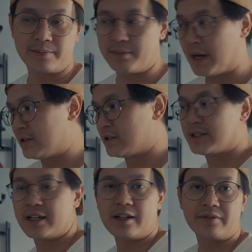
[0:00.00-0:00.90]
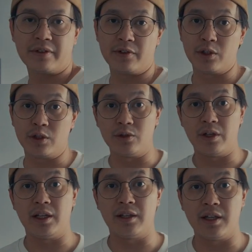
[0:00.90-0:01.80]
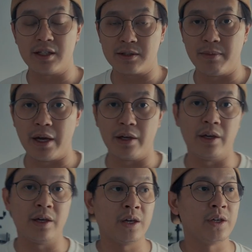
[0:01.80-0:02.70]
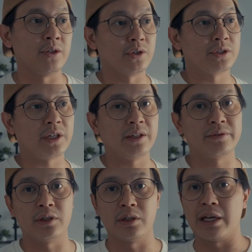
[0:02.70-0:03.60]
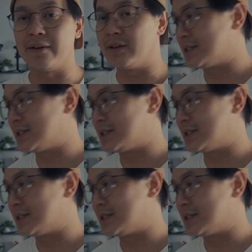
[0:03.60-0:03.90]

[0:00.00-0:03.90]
by yourself, if you're shooting this by yourself, you don't have a